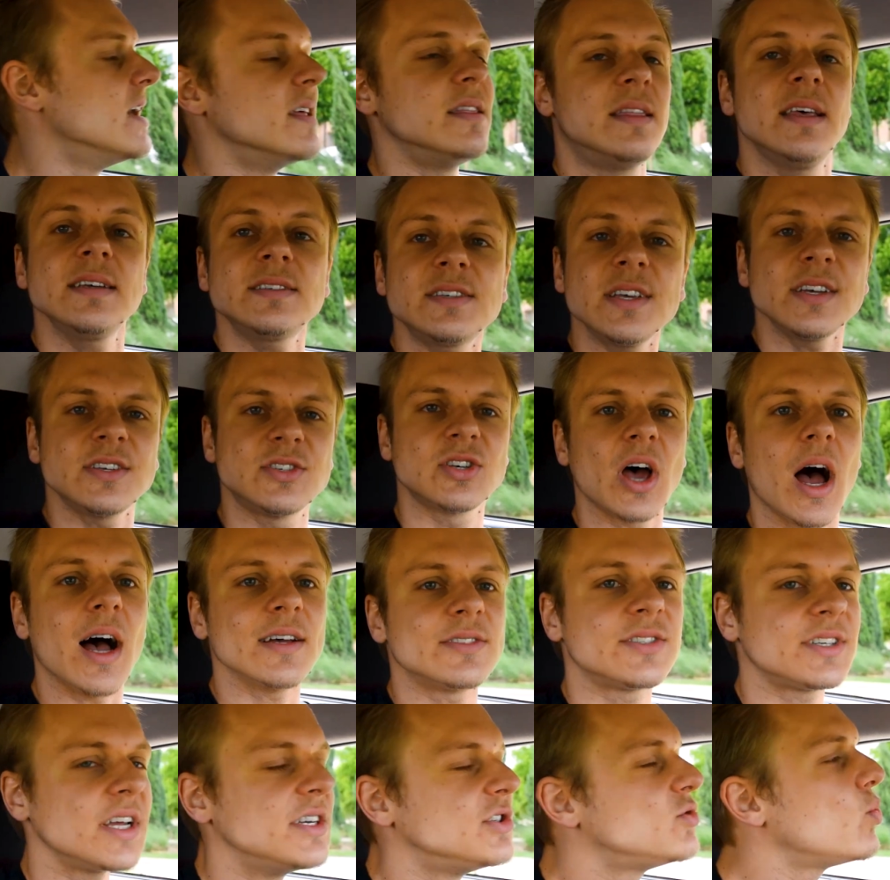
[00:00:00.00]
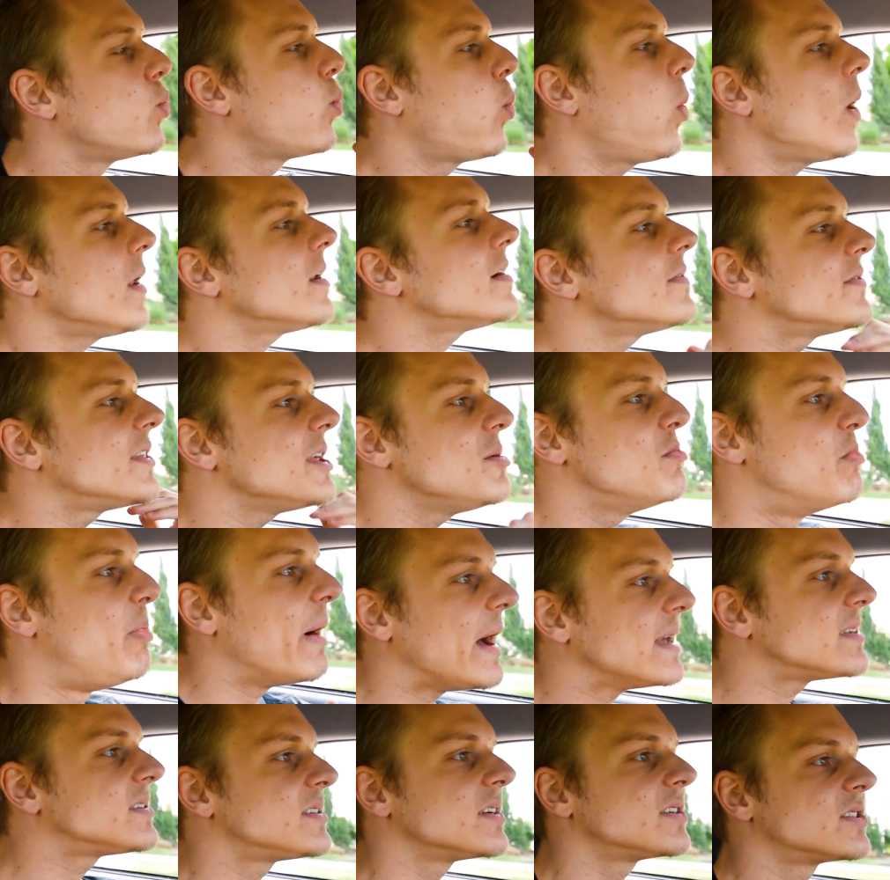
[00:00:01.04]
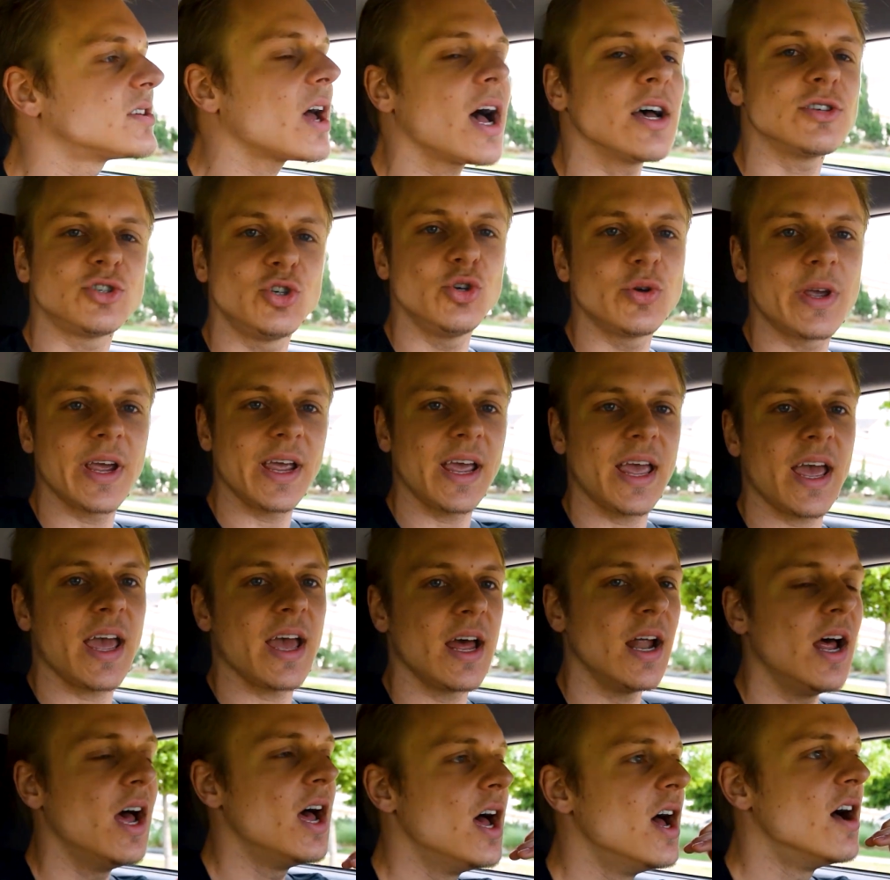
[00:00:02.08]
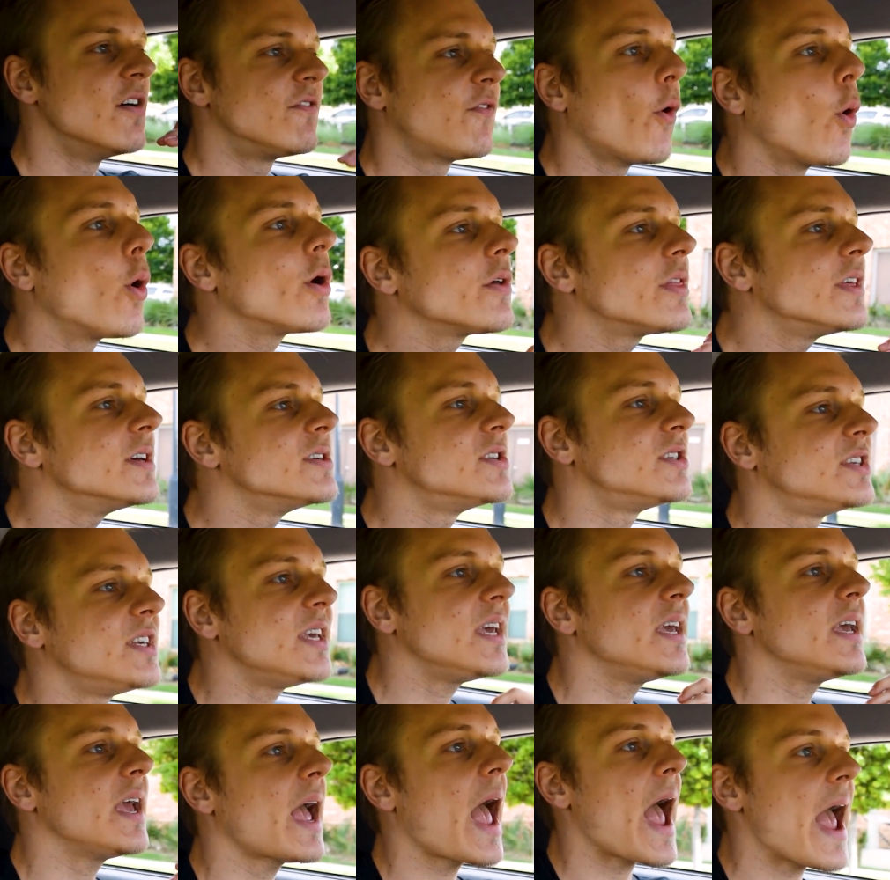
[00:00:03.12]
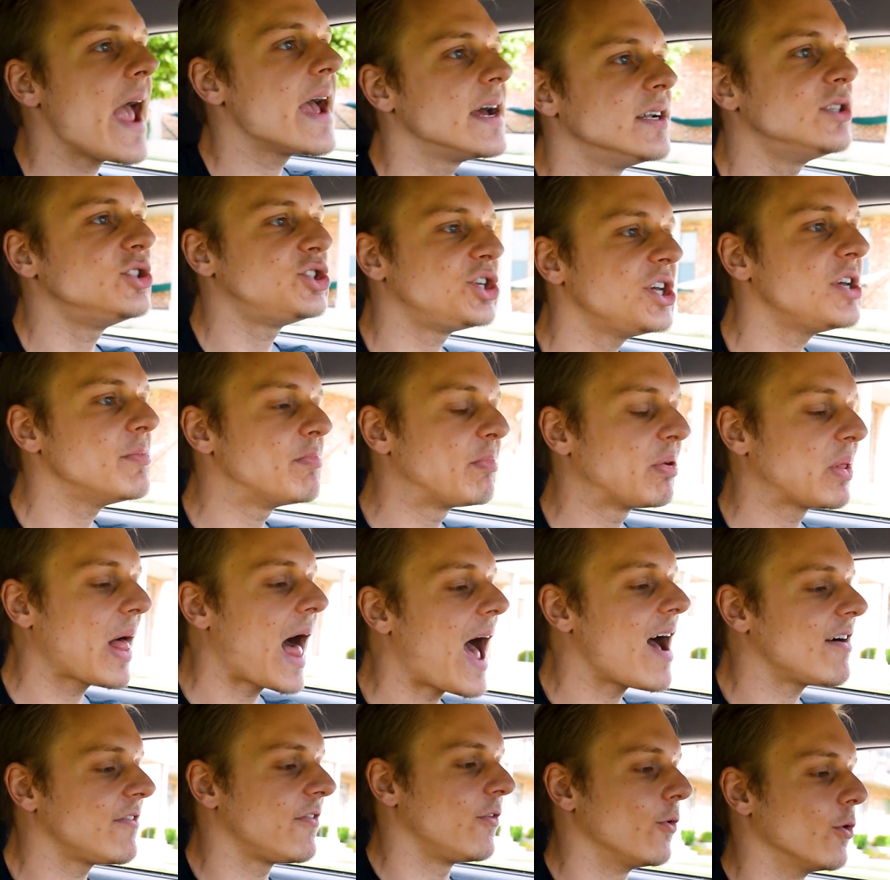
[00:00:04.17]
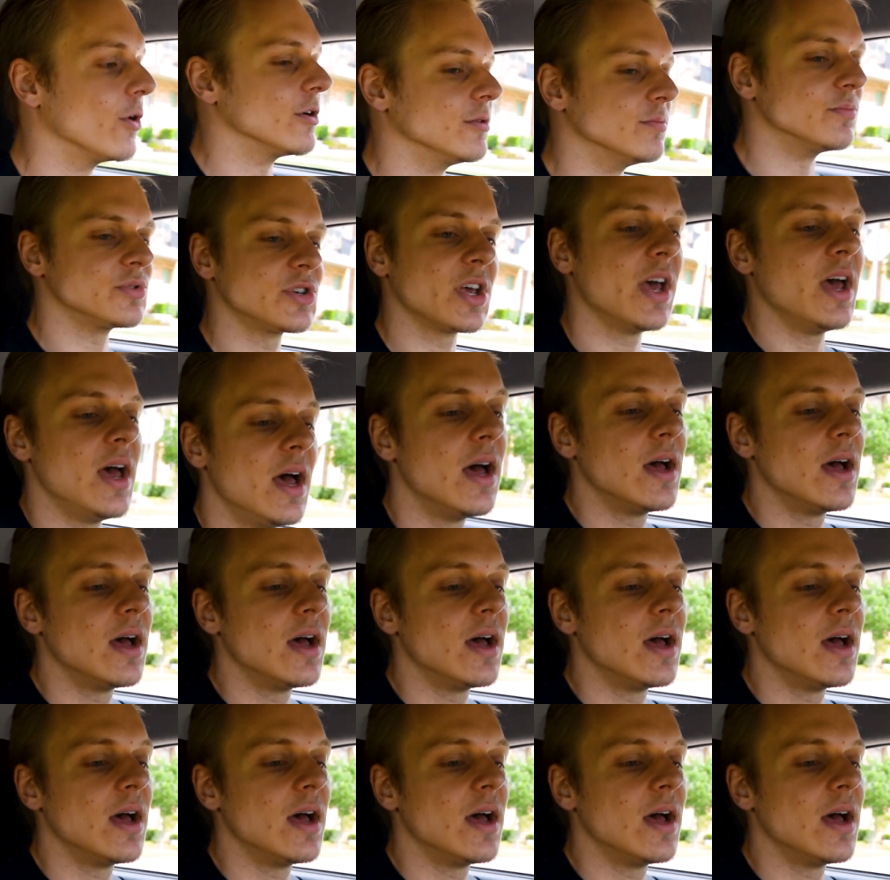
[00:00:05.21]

this exhaust is one of the best exhausts you can get for the Z and G platforms.